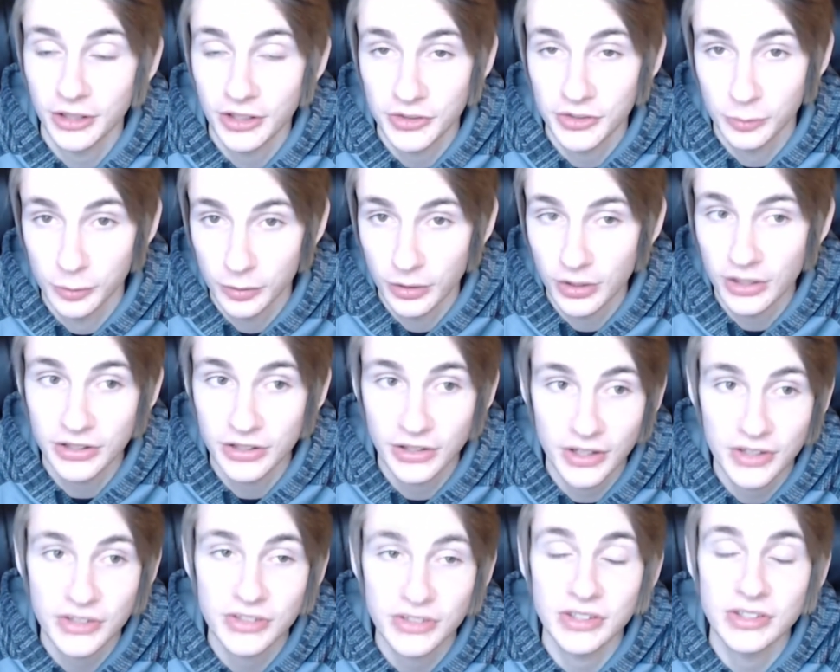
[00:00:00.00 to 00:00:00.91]
It's really
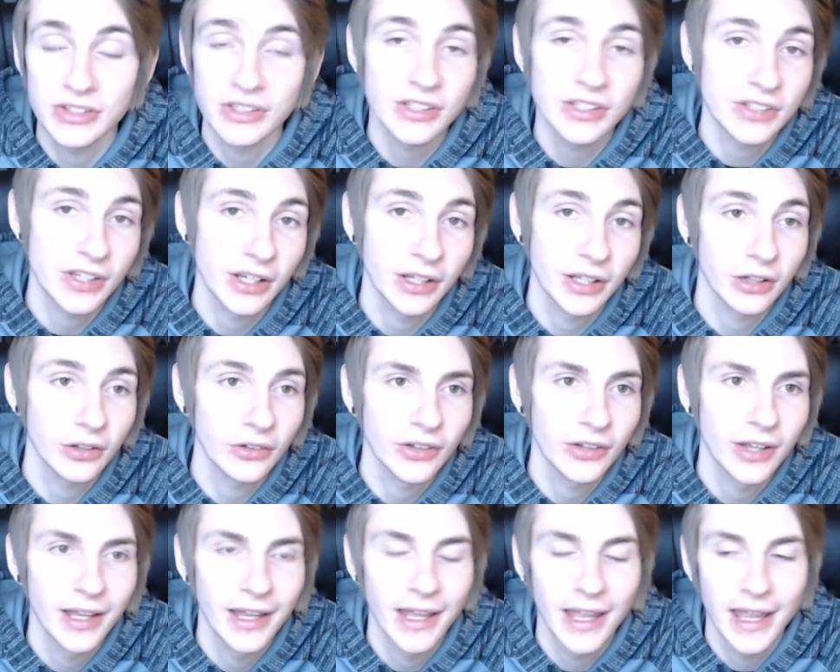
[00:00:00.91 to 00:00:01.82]
nicely
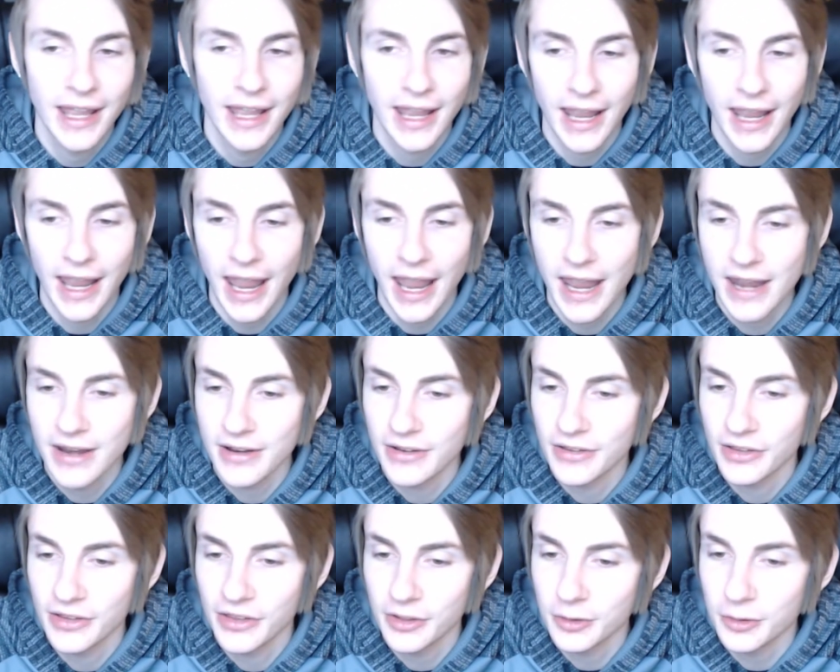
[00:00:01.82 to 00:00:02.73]
detailed,
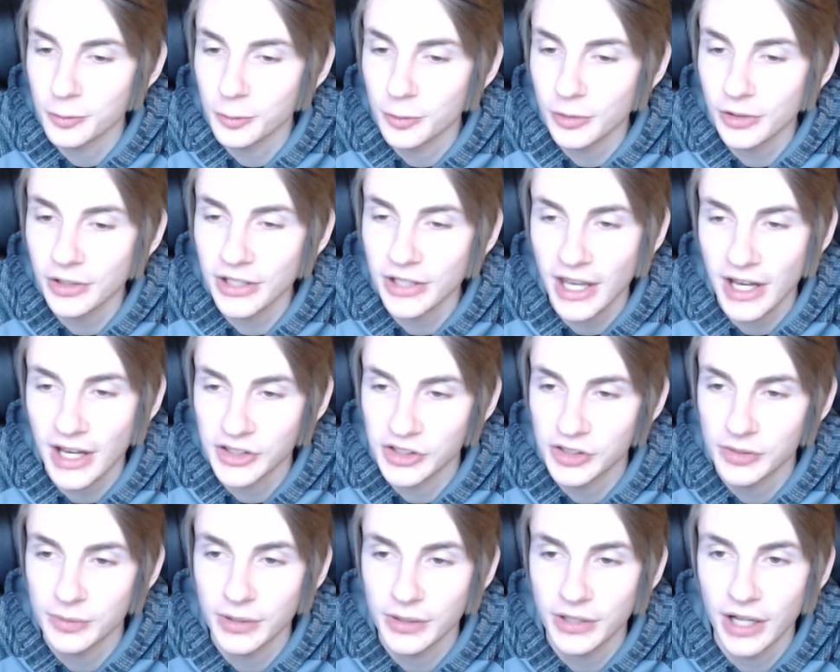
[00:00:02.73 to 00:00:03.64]
and there really
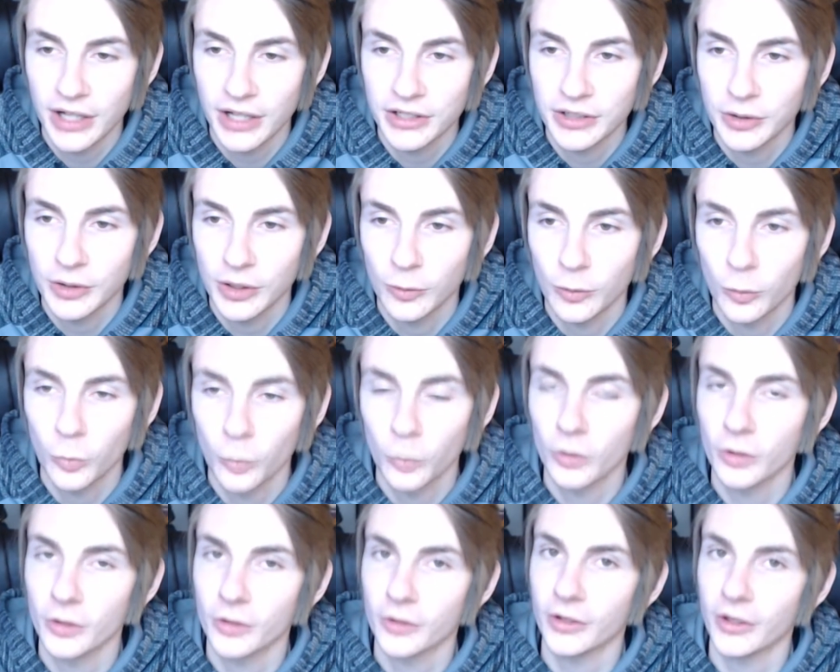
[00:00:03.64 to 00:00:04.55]
hasn't been any
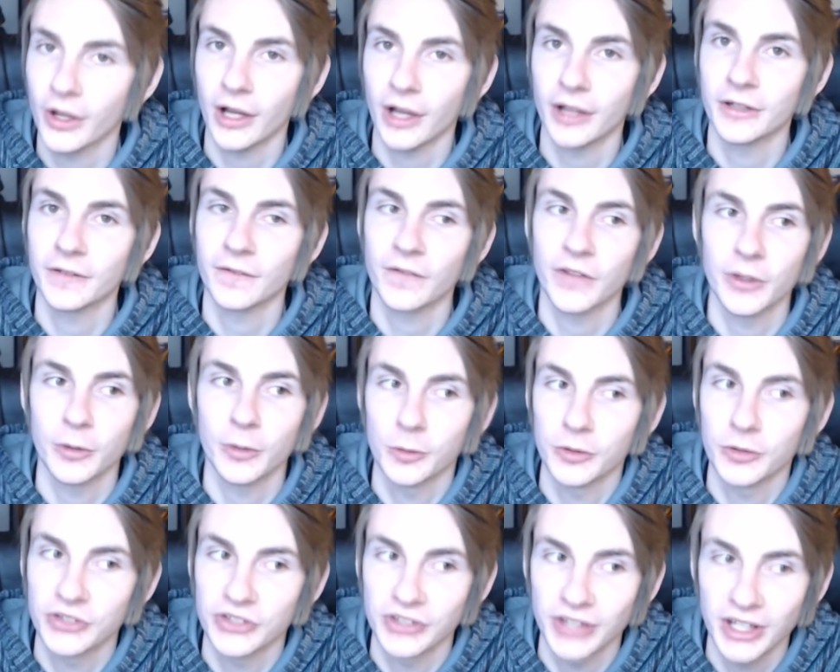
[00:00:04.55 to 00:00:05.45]
word on if there
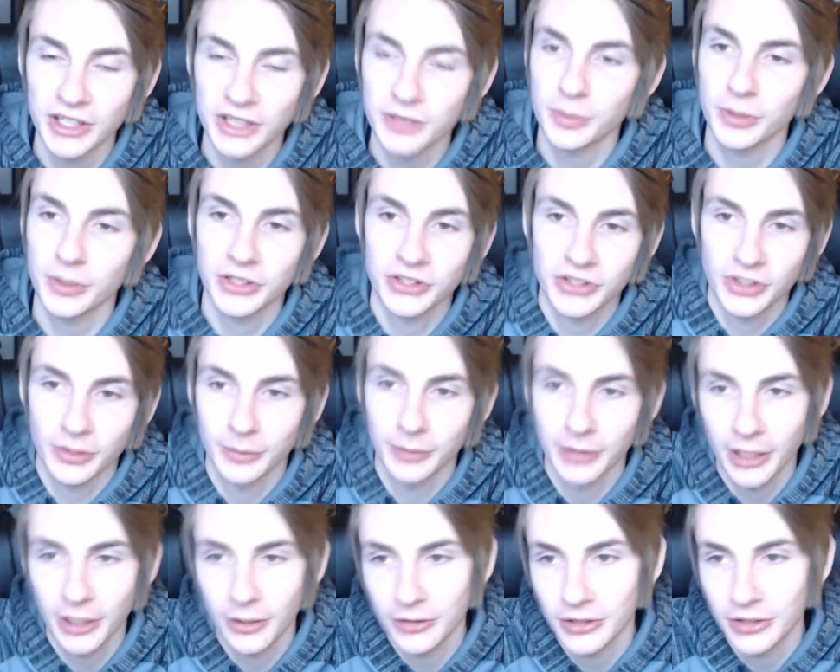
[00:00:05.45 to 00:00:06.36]
was an X Plus
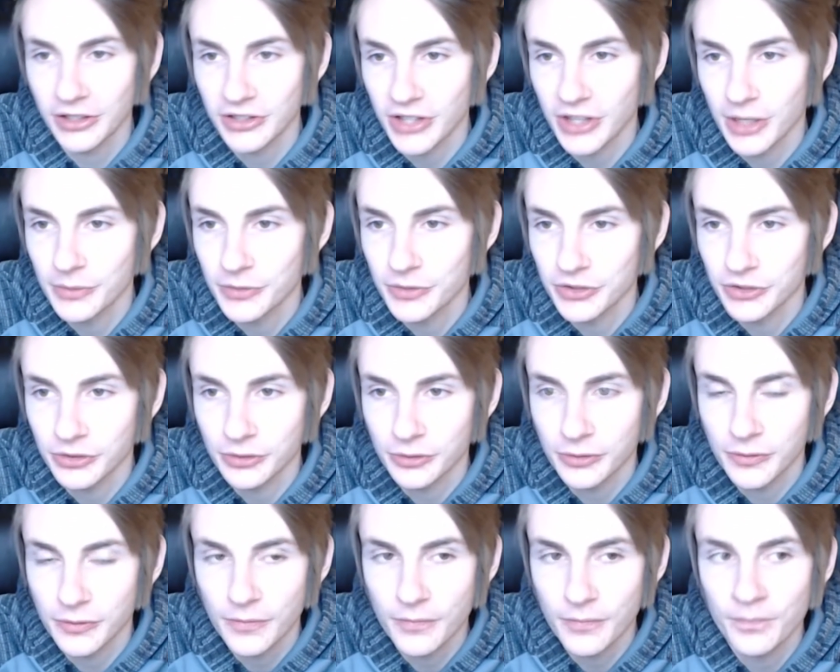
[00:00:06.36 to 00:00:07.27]
coming out anytime
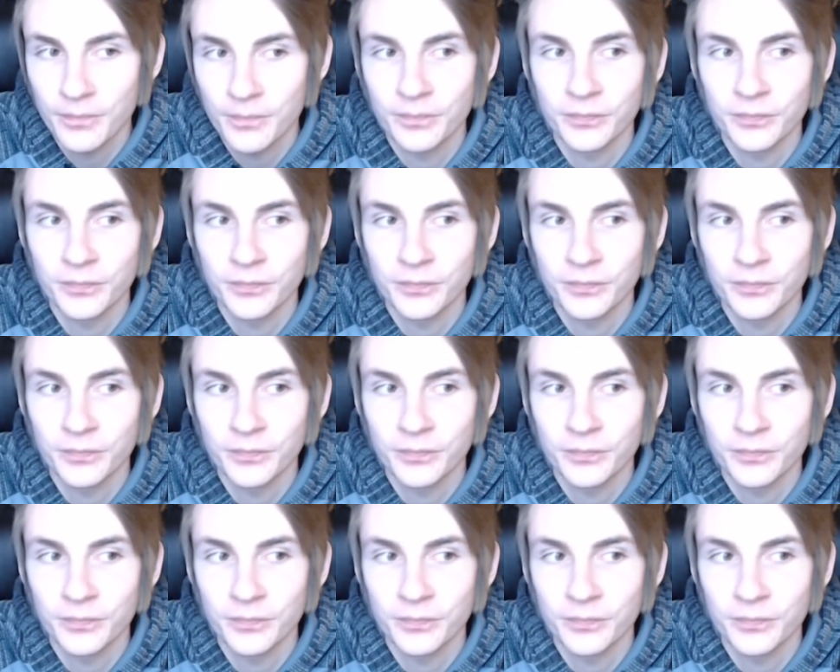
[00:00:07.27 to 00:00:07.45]
soon